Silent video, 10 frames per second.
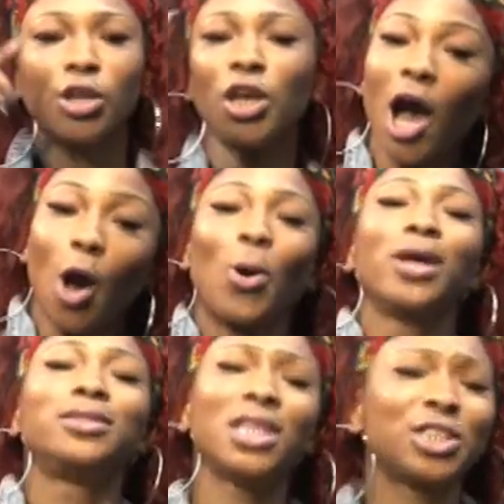Yo,
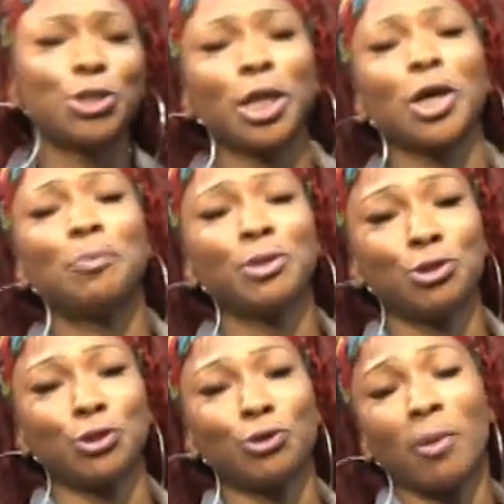this is your girl
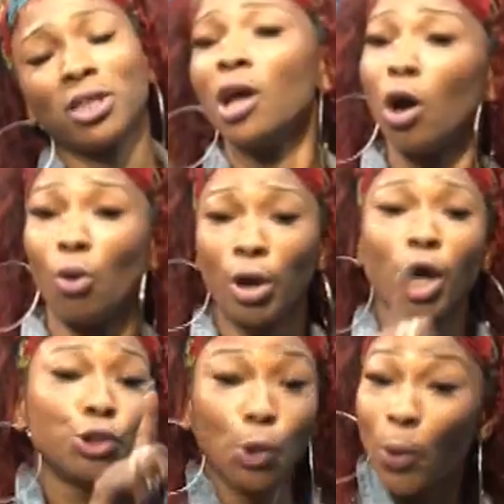Patrice Roberts. No,
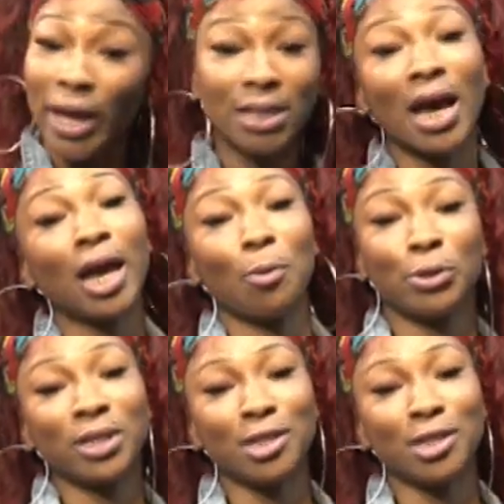don't get tired up with the